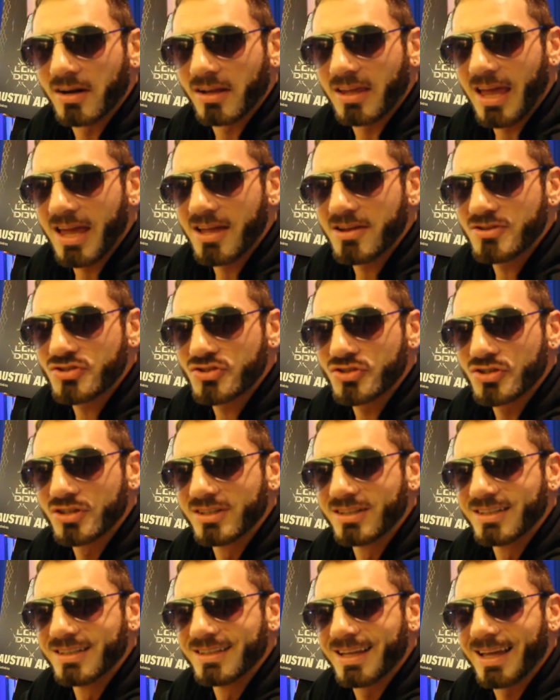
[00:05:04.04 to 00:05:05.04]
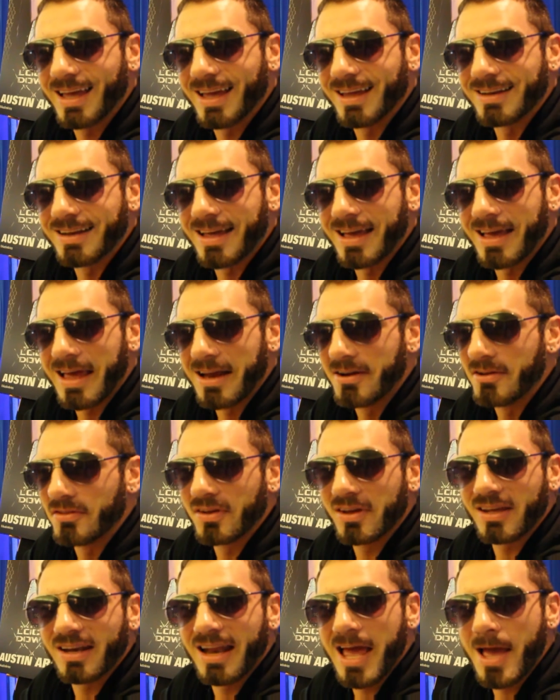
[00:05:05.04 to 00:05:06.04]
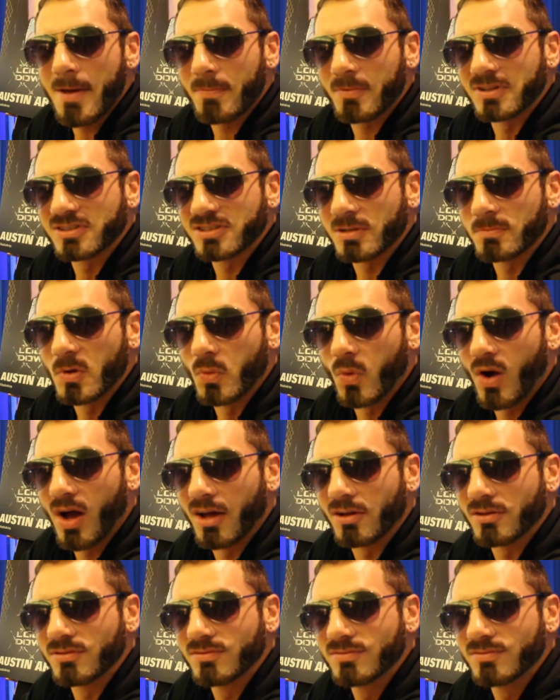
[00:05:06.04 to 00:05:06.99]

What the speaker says: a cage, and anything can happen. It's going to be wild.